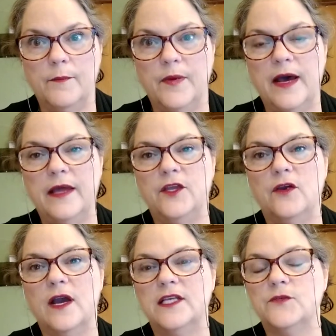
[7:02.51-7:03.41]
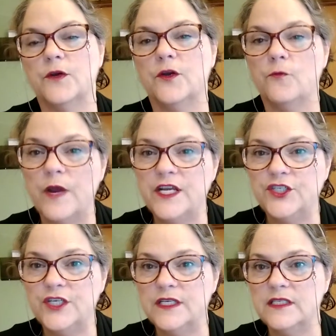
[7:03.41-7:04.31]
But you guys were
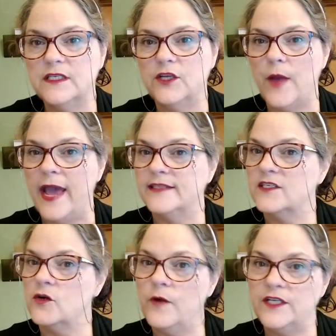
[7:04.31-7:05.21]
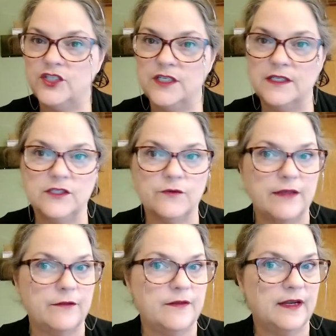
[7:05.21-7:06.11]
gracious. You asked questions
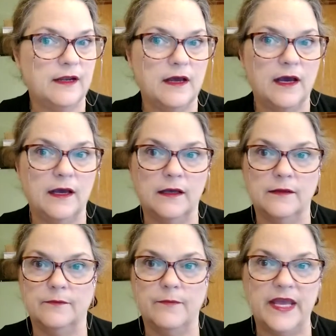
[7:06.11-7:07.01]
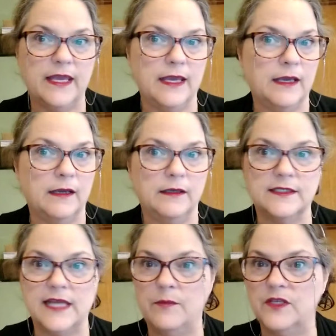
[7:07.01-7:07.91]
rather than making
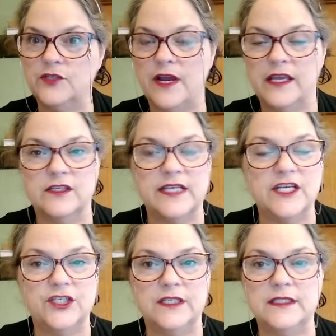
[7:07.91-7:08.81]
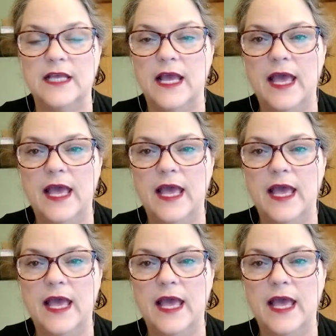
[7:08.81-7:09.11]
statements or accusations.